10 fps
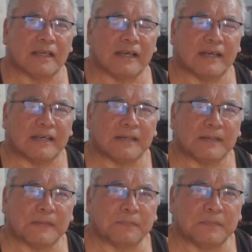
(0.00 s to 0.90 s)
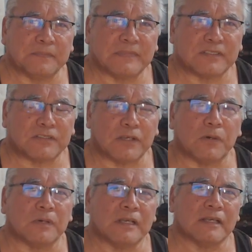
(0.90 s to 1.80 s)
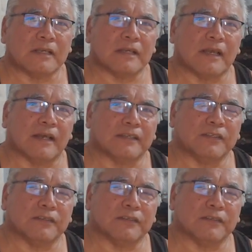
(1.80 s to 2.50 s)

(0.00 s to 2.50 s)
Uh, so uh,